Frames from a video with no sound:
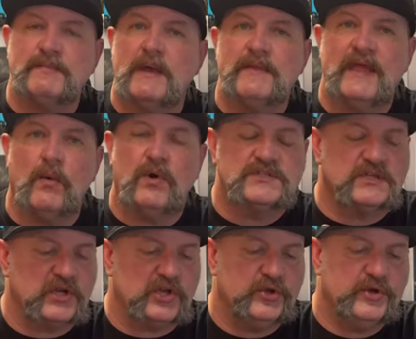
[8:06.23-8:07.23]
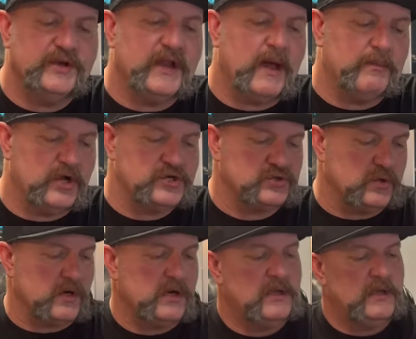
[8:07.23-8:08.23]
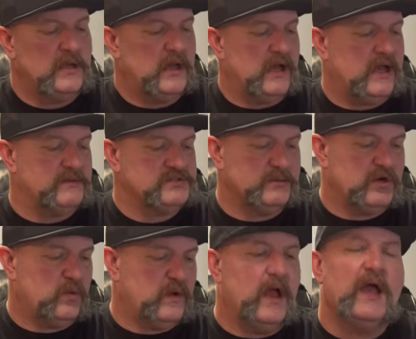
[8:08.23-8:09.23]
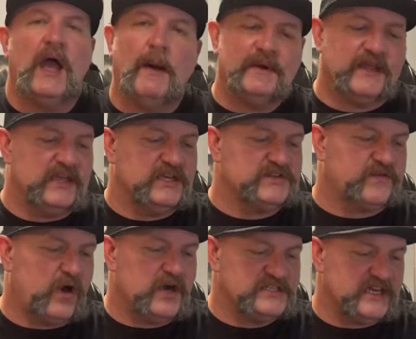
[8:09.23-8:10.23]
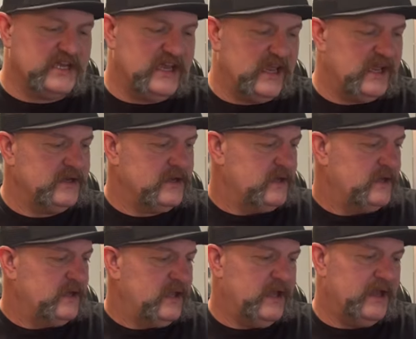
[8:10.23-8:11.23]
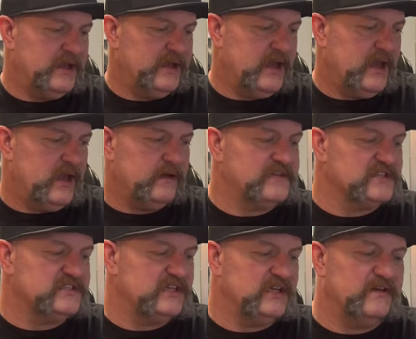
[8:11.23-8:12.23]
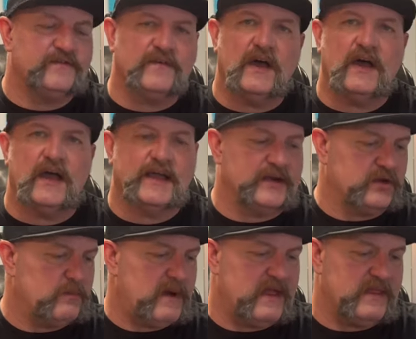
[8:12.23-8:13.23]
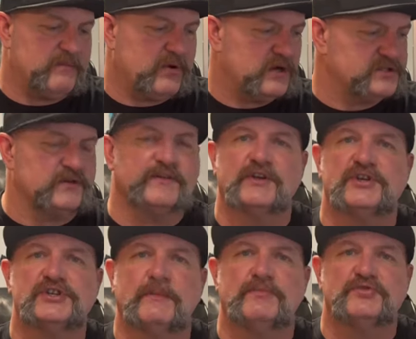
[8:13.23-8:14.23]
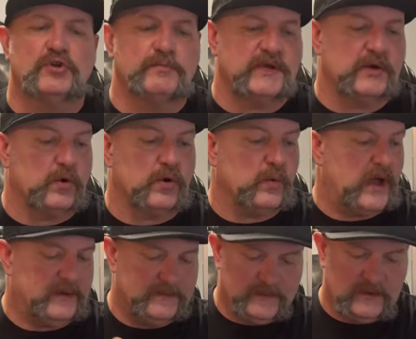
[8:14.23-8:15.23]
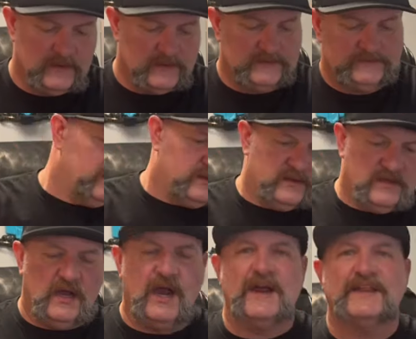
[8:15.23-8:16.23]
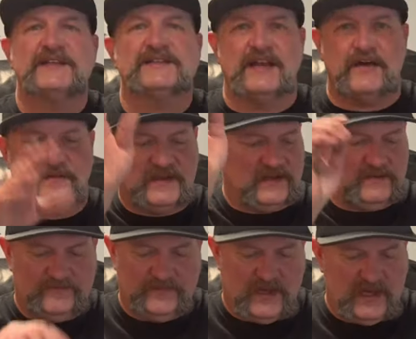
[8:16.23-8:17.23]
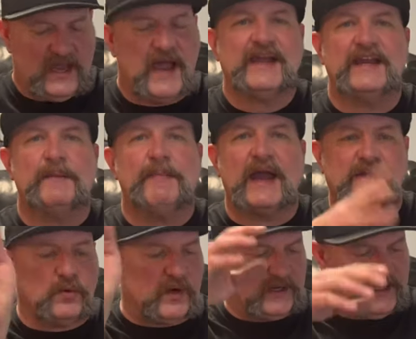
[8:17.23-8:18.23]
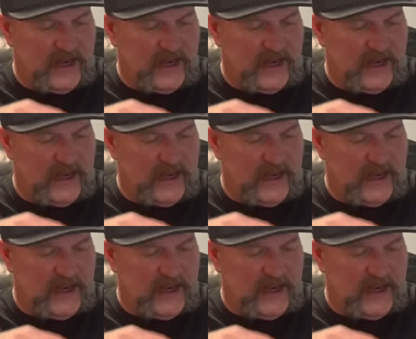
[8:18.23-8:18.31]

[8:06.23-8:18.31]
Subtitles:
Maybe that wasn't included. I'm not sure. So I'm gonna get as far as I can, and to see if I got to go buy them parts or they're gonna ship them to me or what. All right, that's enough. I got to get back to work.